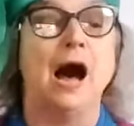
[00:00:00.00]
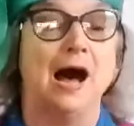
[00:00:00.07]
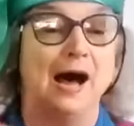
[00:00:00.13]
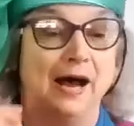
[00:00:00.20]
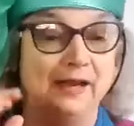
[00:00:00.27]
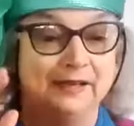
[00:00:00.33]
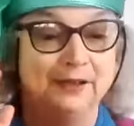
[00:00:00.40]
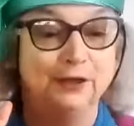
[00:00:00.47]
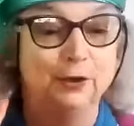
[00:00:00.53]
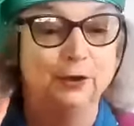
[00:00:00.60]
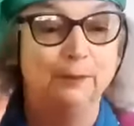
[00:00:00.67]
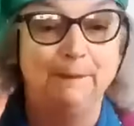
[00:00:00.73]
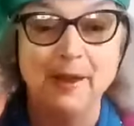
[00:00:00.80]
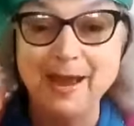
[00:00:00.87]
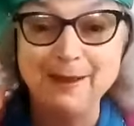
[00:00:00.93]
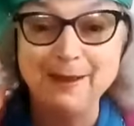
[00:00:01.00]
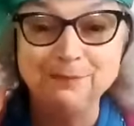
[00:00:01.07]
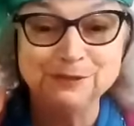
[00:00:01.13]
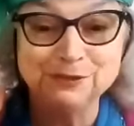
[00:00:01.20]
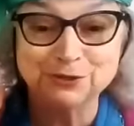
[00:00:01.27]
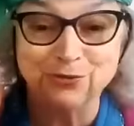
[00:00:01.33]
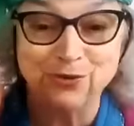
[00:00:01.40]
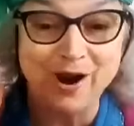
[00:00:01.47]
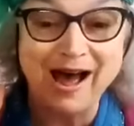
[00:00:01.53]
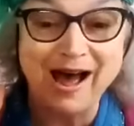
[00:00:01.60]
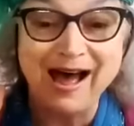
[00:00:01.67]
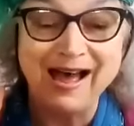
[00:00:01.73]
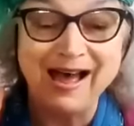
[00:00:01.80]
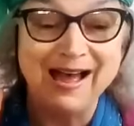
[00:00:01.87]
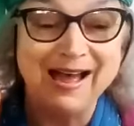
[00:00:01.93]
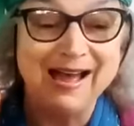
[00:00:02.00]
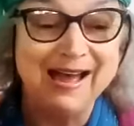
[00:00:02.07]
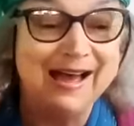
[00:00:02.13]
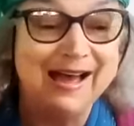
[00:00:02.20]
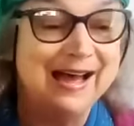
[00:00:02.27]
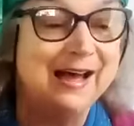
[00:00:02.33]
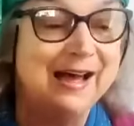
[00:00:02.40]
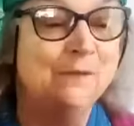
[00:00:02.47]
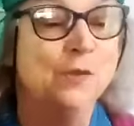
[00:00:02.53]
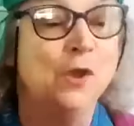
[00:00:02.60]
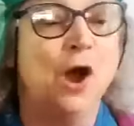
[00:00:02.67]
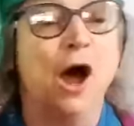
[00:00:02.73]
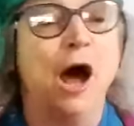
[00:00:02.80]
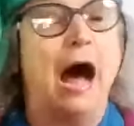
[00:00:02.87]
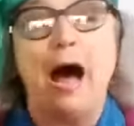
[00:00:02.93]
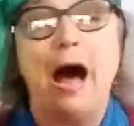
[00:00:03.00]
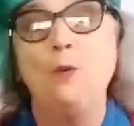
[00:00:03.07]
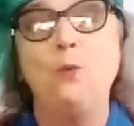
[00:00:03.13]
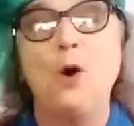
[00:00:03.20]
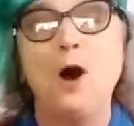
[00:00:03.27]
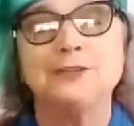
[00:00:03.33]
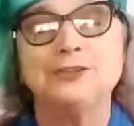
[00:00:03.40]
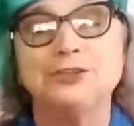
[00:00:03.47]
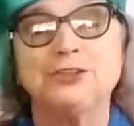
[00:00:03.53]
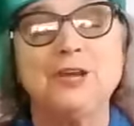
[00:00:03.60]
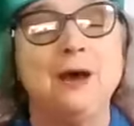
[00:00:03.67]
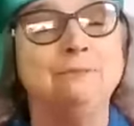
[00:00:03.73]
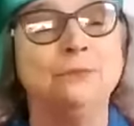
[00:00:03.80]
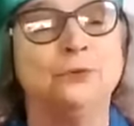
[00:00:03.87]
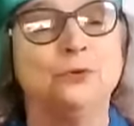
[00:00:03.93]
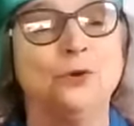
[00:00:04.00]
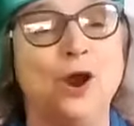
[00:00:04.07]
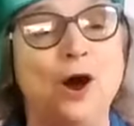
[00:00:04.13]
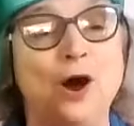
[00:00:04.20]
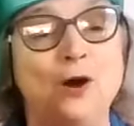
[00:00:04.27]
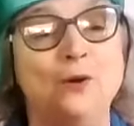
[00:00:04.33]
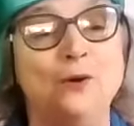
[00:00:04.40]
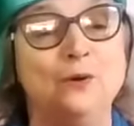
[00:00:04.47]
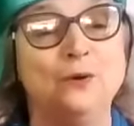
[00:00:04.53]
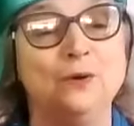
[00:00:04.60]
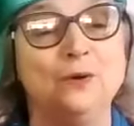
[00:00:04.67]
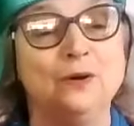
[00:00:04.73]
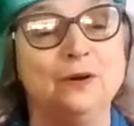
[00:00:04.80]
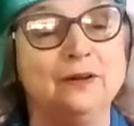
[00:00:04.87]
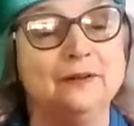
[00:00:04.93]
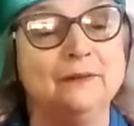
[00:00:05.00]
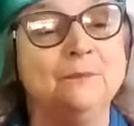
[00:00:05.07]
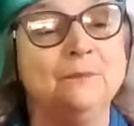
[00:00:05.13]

I hear babies oh. cry. I watch Real. them